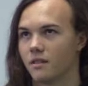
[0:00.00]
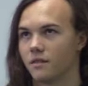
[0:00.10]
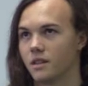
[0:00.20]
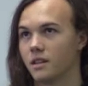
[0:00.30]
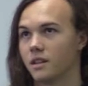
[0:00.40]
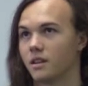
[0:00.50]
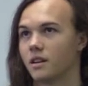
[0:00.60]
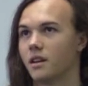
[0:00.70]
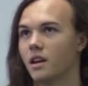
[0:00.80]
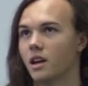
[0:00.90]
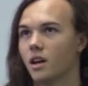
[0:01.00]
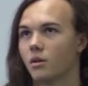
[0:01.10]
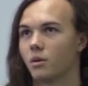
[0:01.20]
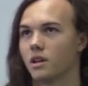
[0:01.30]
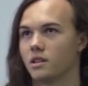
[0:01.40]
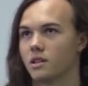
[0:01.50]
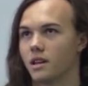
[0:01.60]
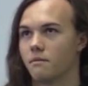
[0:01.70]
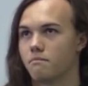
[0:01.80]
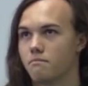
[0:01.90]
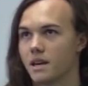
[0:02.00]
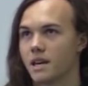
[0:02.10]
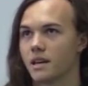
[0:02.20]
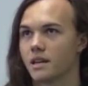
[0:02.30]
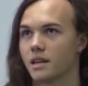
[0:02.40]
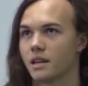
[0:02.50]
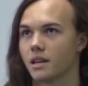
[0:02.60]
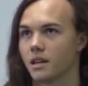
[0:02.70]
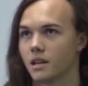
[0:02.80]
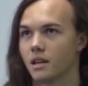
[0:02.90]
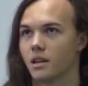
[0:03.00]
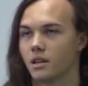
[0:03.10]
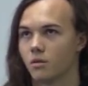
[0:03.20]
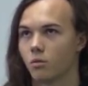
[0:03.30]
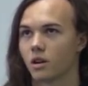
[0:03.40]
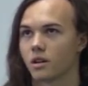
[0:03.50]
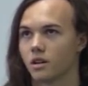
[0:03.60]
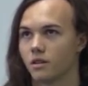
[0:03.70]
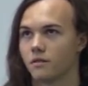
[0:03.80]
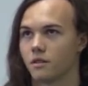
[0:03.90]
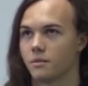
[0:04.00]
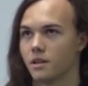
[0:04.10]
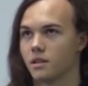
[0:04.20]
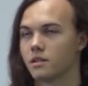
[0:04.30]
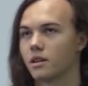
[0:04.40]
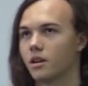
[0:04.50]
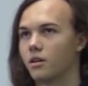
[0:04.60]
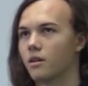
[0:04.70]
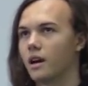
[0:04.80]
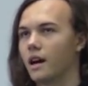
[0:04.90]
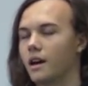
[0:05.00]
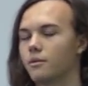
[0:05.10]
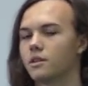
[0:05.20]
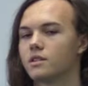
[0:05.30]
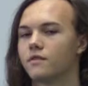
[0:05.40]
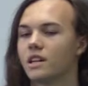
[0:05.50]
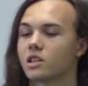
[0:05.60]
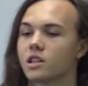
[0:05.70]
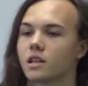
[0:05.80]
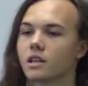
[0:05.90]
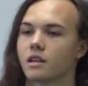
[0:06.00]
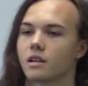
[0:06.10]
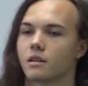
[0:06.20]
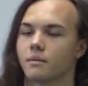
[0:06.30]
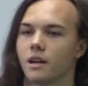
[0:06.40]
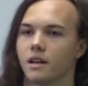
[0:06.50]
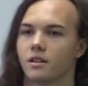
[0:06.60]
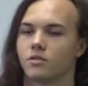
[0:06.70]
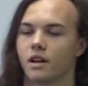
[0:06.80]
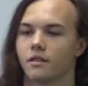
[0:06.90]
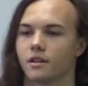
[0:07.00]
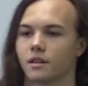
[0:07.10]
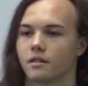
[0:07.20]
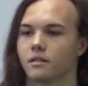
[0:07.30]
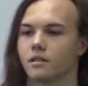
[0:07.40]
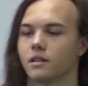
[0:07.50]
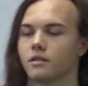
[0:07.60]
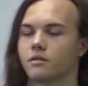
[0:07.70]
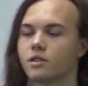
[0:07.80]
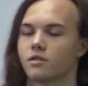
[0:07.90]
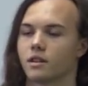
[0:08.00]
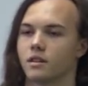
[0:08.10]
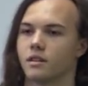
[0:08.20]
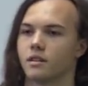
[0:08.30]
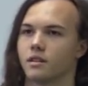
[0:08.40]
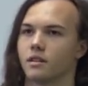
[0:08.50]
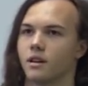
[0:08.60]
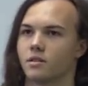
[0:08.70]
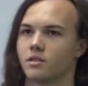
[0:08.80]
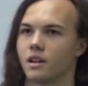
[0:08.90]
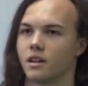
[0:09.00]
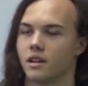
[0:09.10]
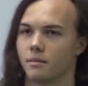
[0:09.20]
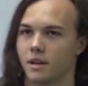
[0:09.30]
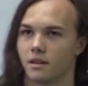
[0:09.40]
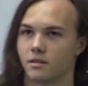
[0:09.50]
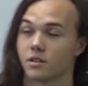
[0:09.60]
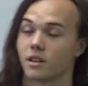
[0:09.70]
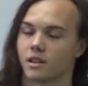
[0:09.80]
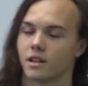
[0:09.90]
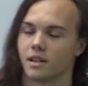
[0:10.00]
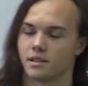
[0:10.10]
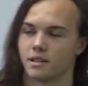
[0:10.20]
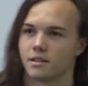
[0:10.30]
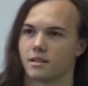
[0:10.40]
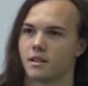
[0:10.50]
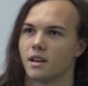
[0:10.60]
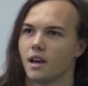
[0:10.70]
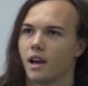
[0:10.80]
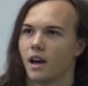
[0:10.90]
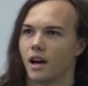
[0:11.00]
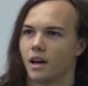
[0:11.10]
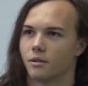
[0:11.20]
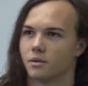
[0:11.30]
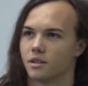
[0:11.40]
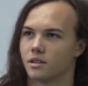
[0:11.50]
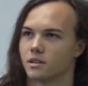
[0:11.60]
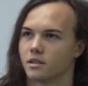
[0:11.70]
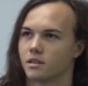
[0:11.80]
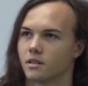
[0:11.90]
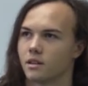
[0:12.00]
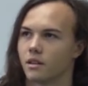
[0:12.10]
of the year, was a big workload for me. So I was finishing my driving restricted. I was trying to get my restricted license. I was